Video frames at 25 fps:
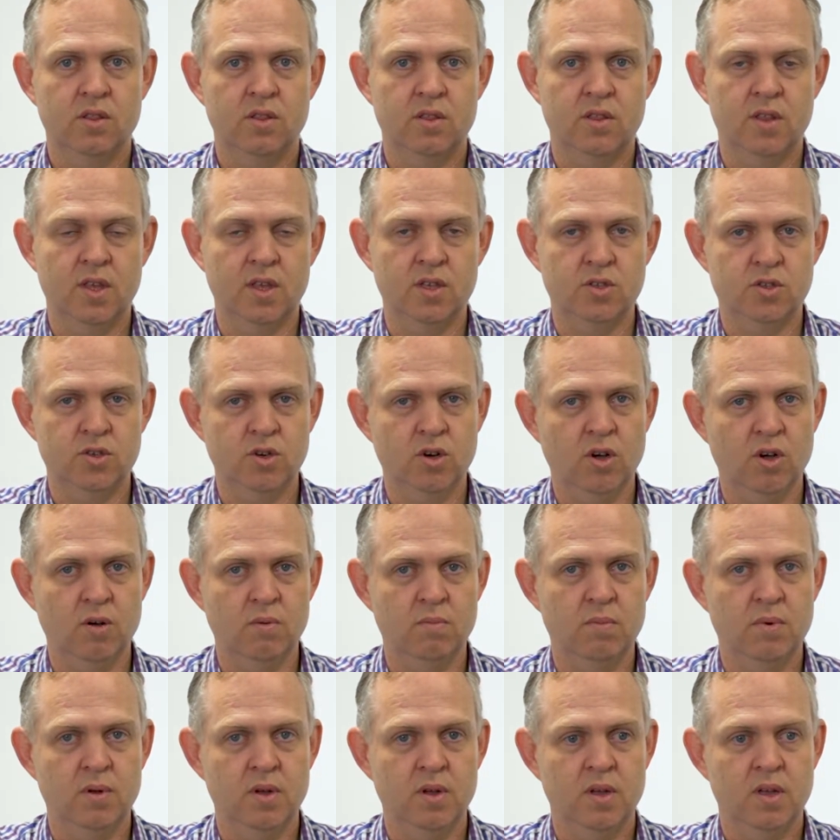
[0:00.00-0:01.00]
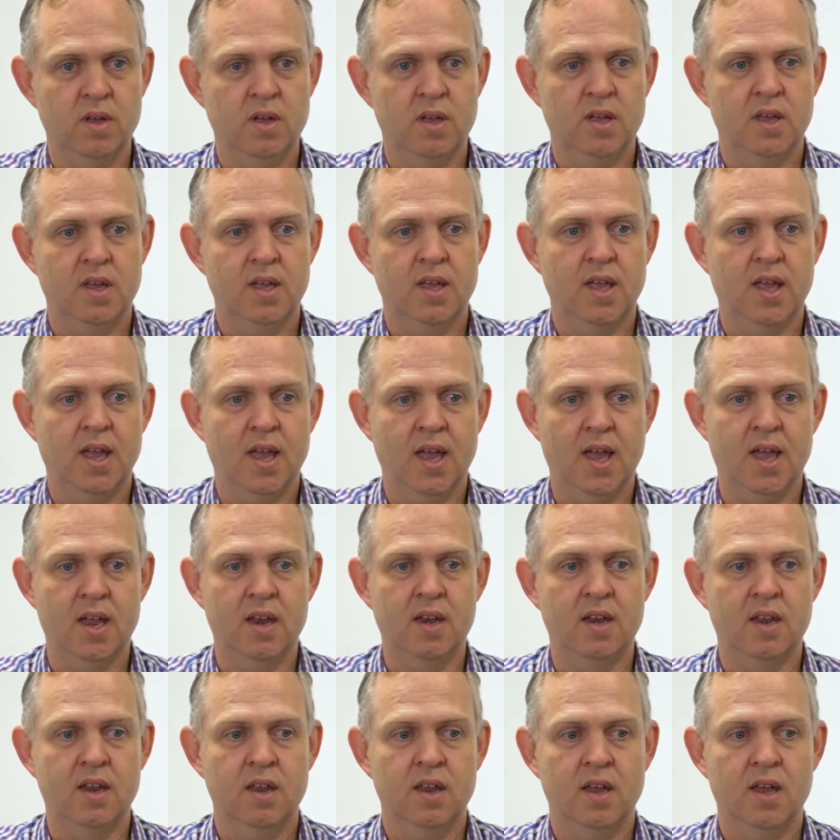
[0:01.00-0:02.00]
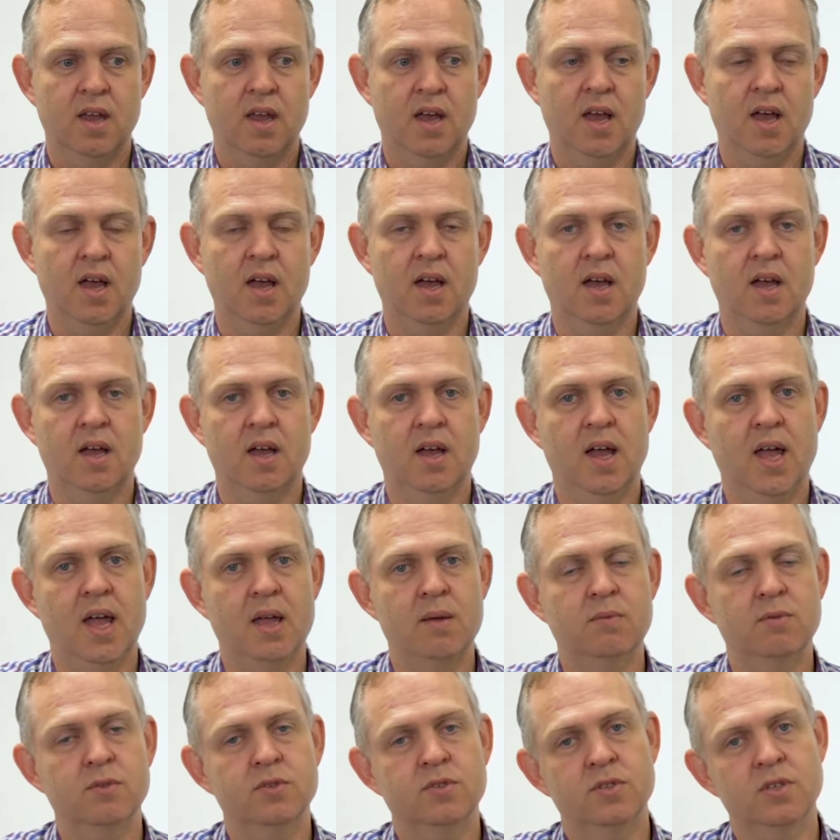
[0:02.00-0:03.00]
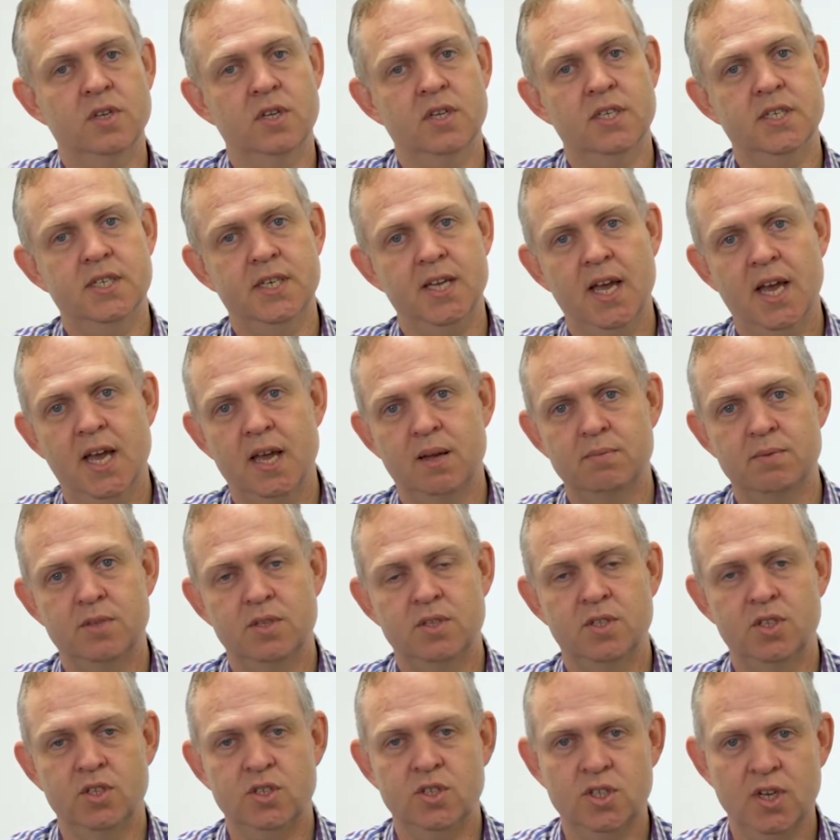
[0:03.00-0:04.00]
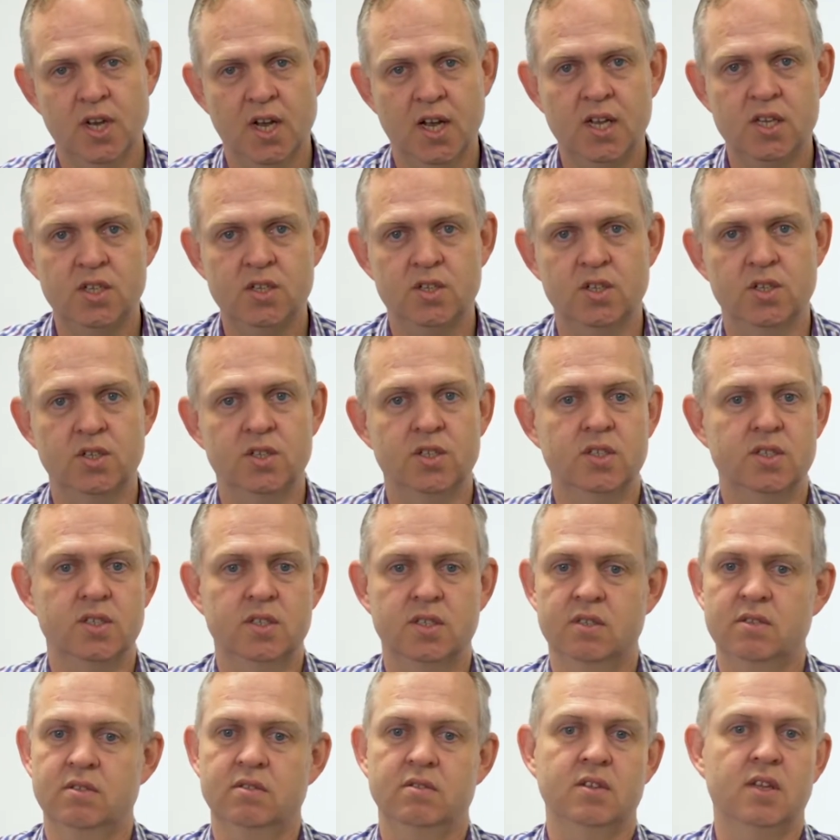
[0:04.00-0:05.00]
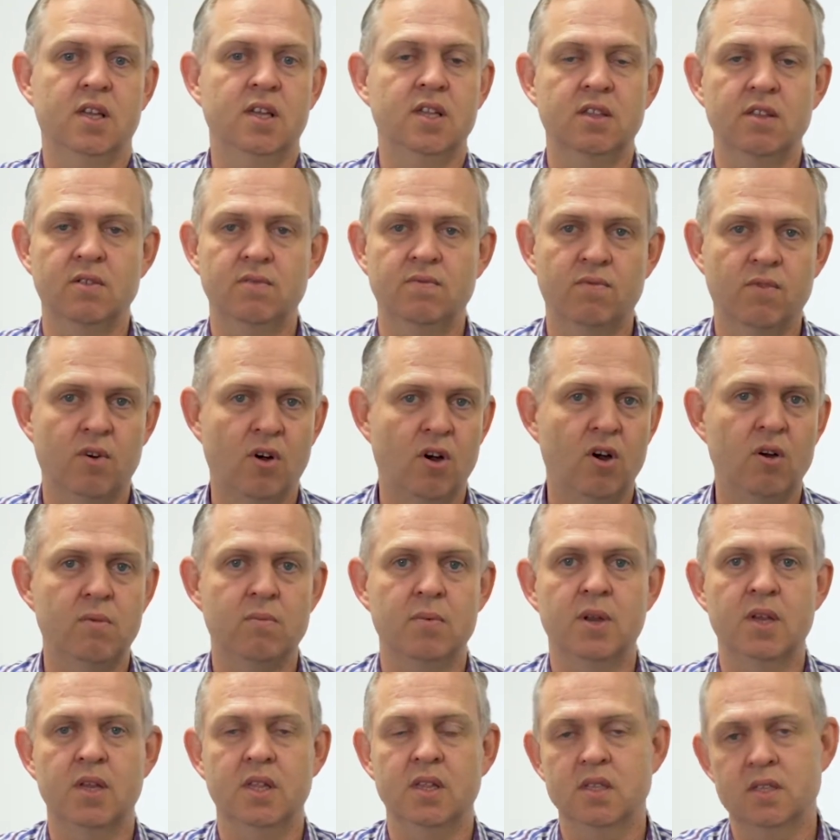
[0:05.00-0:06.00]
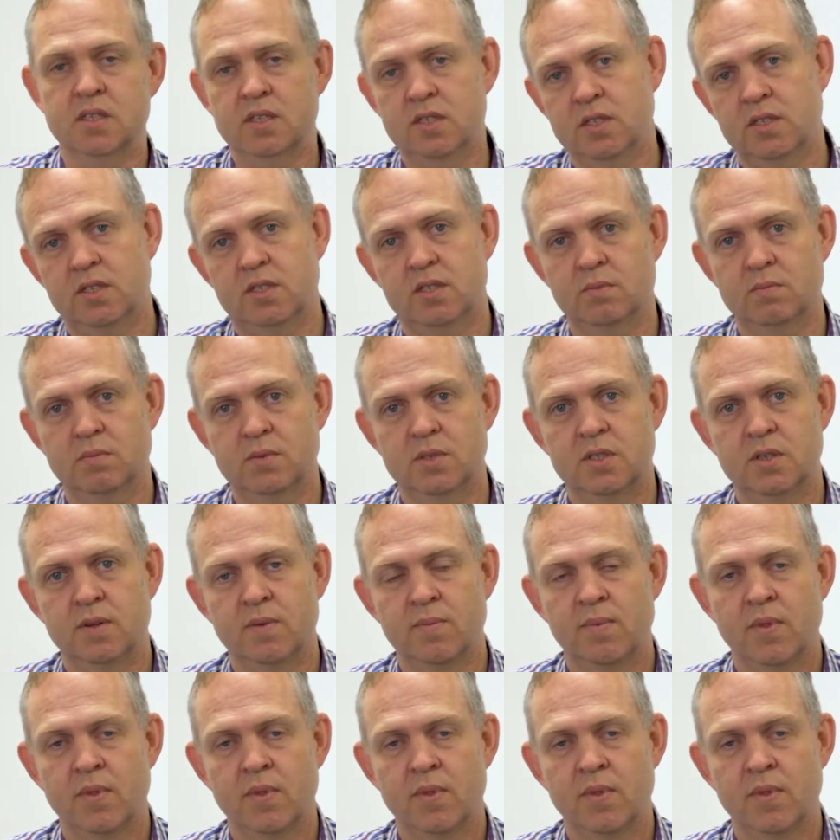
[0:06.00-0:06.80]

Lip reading: their job and are able to adapt to changes in the environment, in the systems.